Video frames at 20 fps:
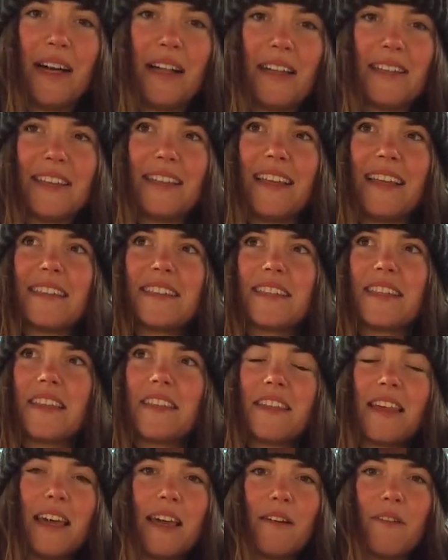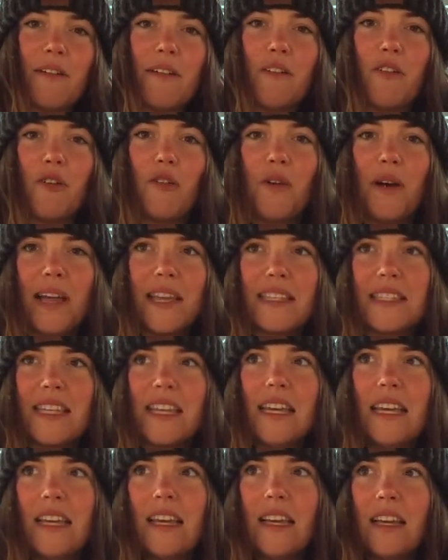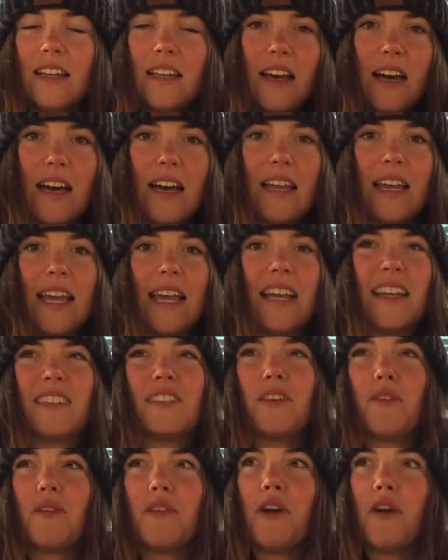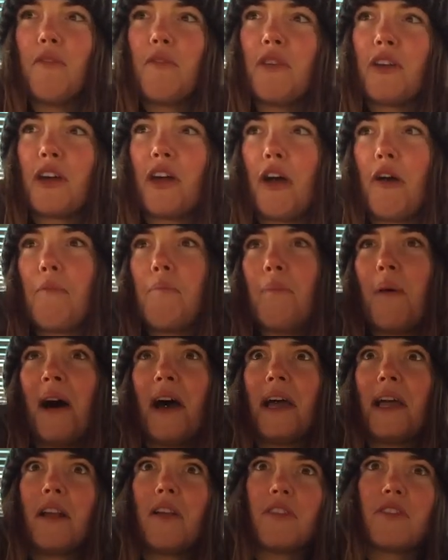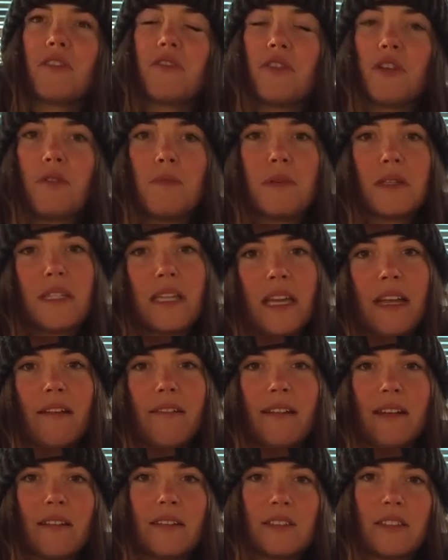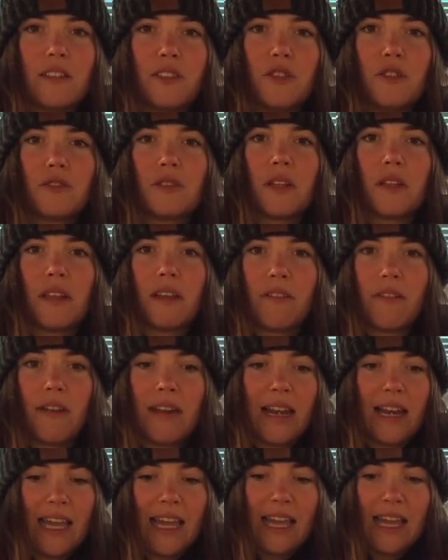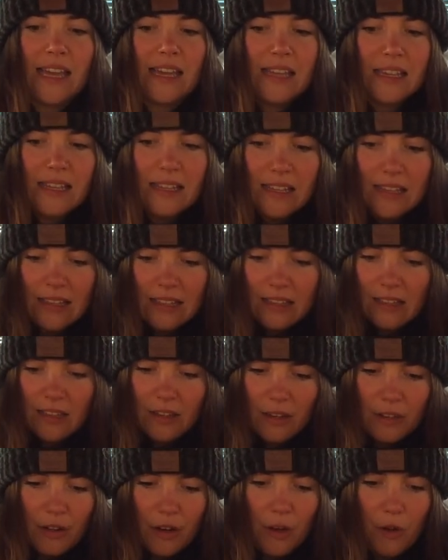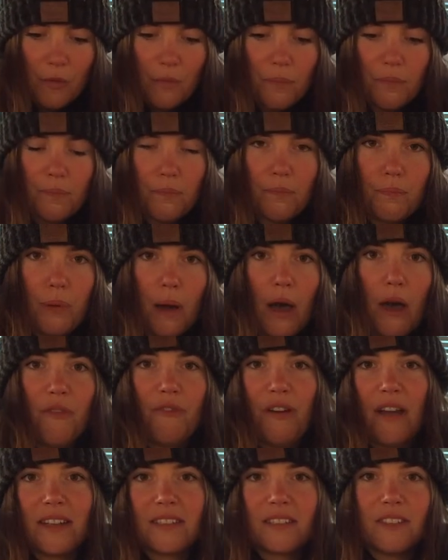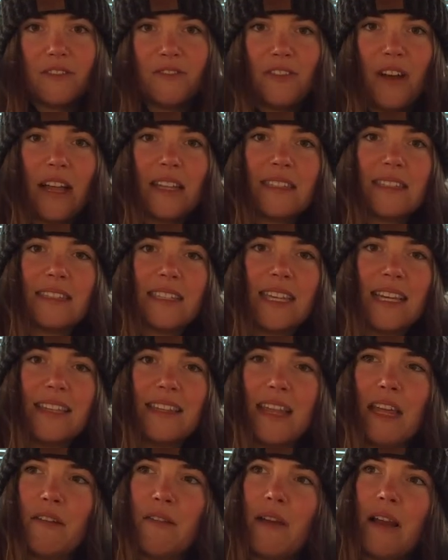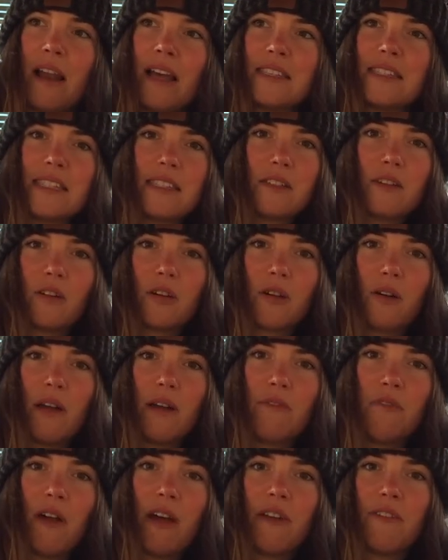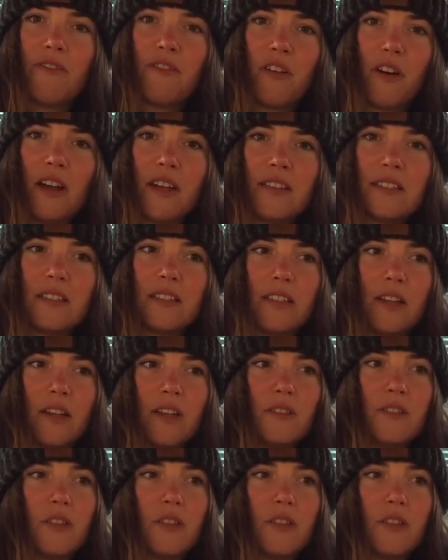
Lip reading: I think that's the thing, we're always learning, and so we don't want to go and buy lots of new materials and do something really, you know, perfect and fancy and then realise it's not quite right for us, you know.